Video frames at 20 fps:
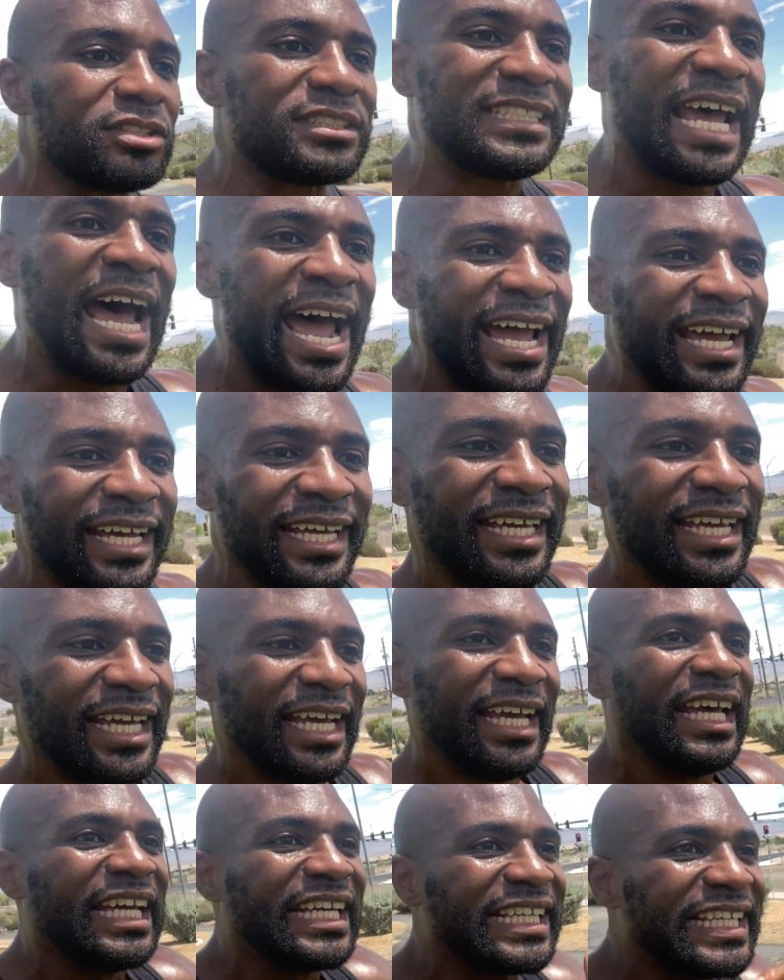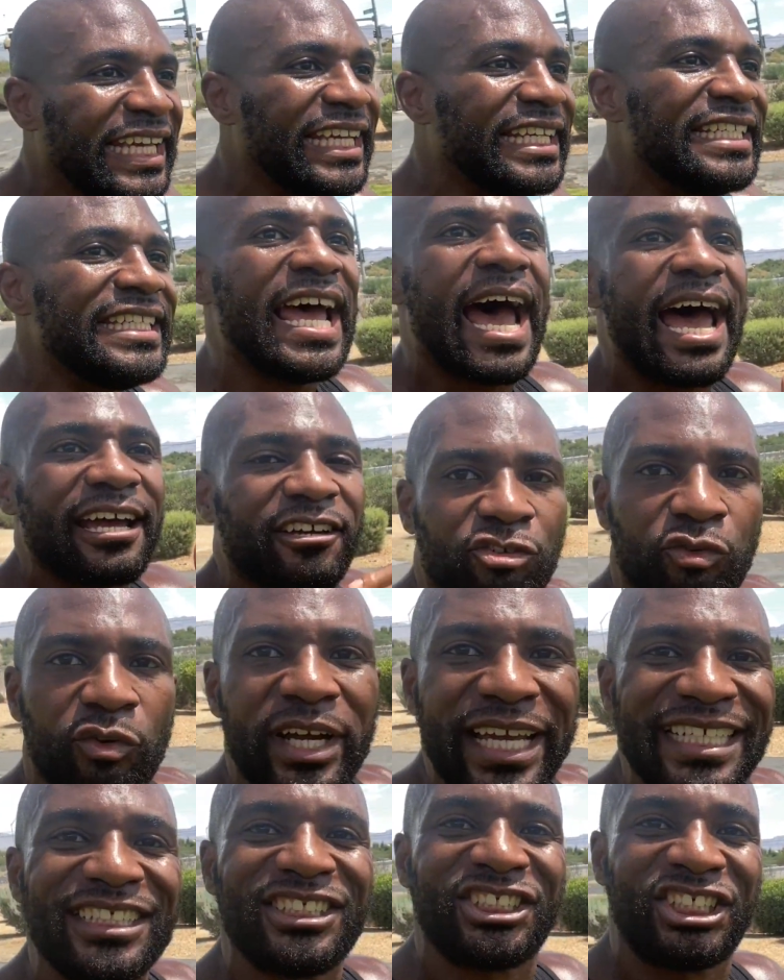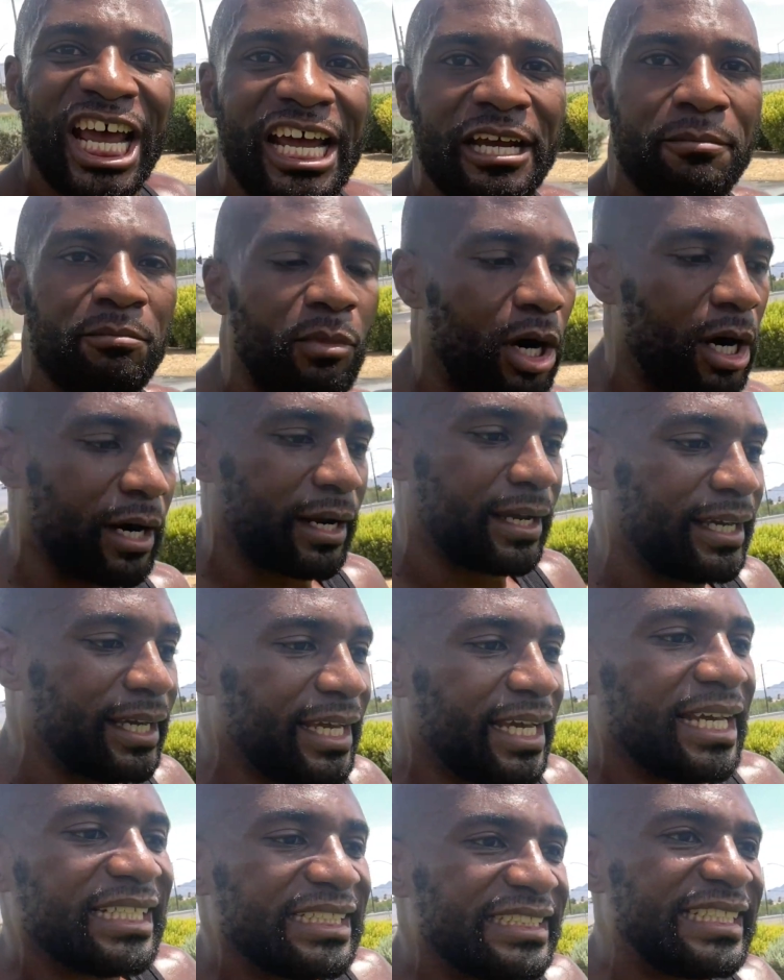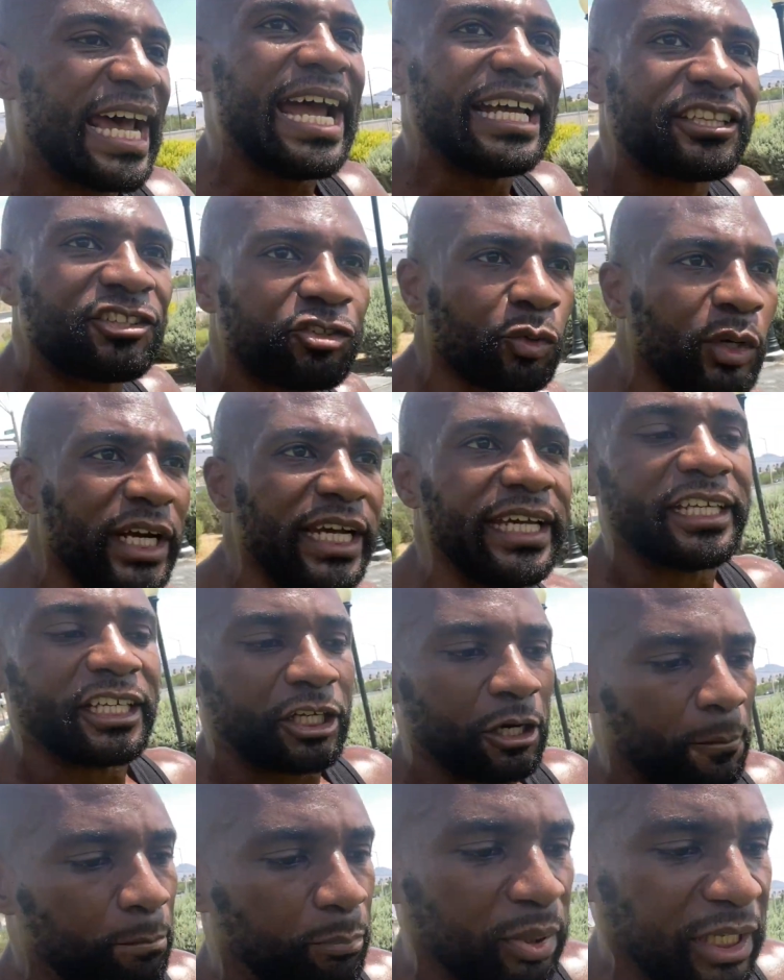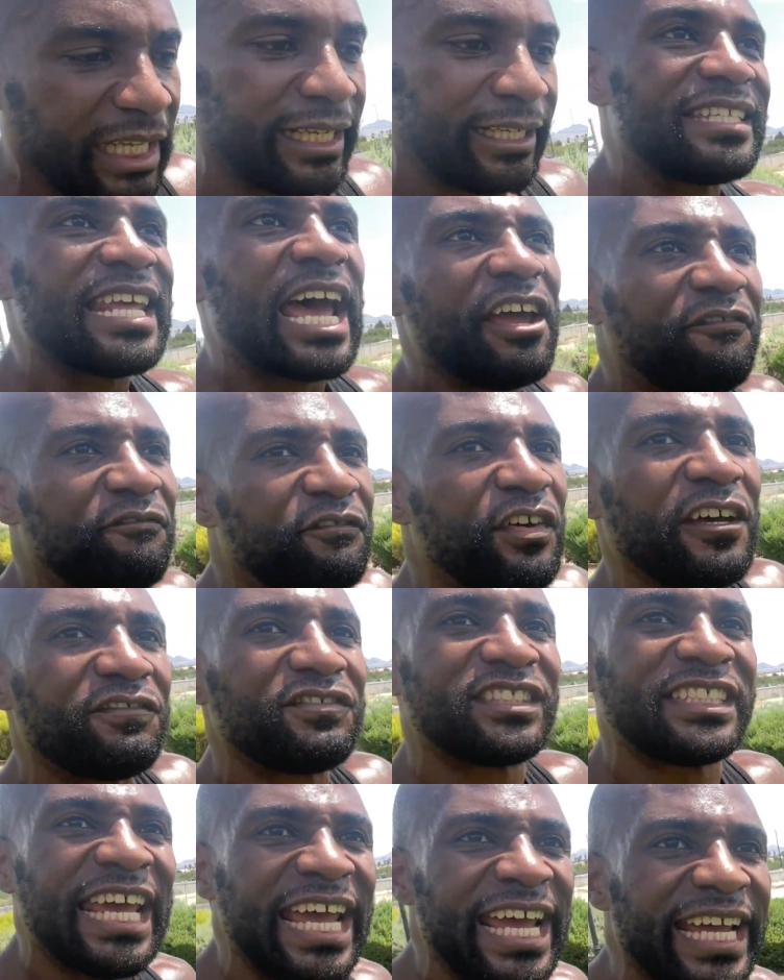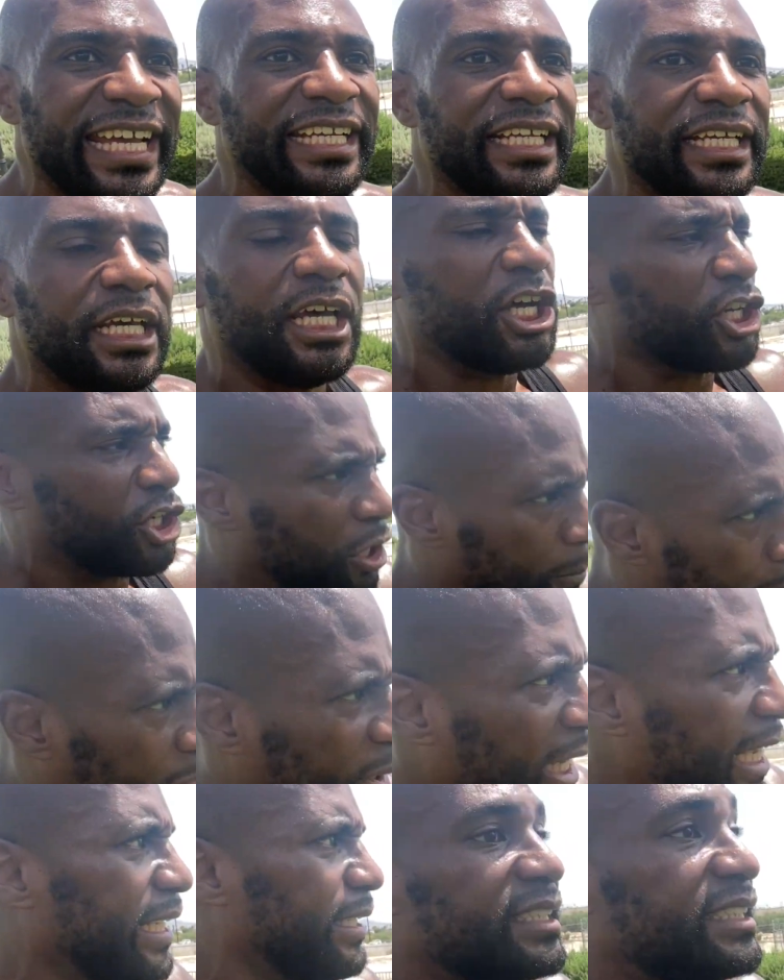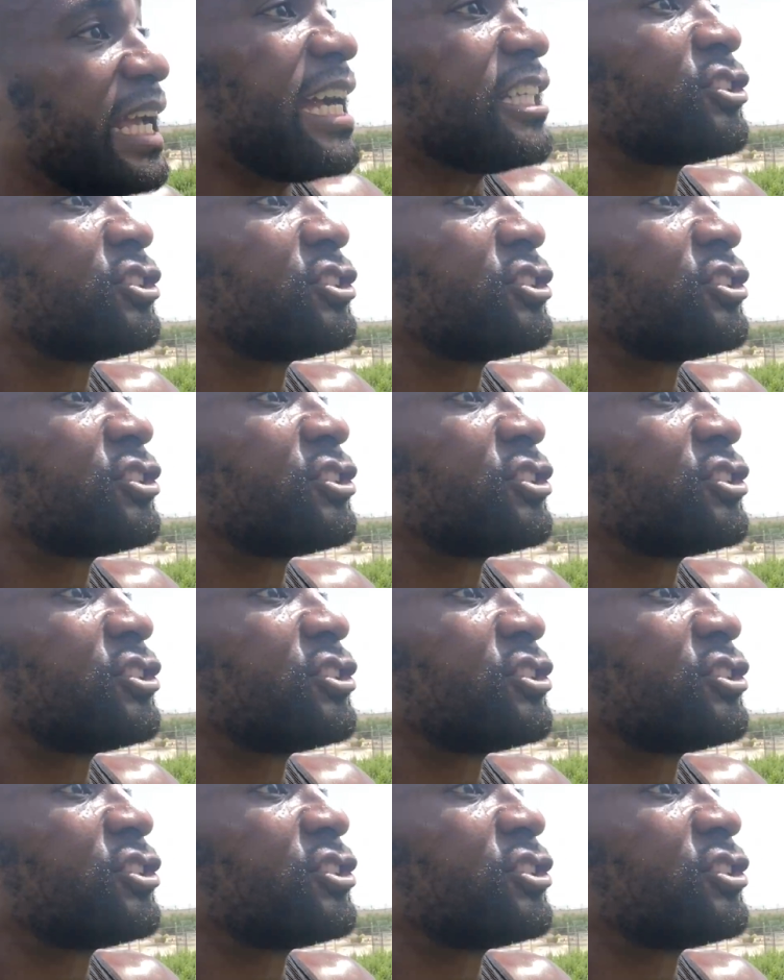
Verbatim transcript: day, getting that green check mark. Day three, complete. Day fifteen, complete. Day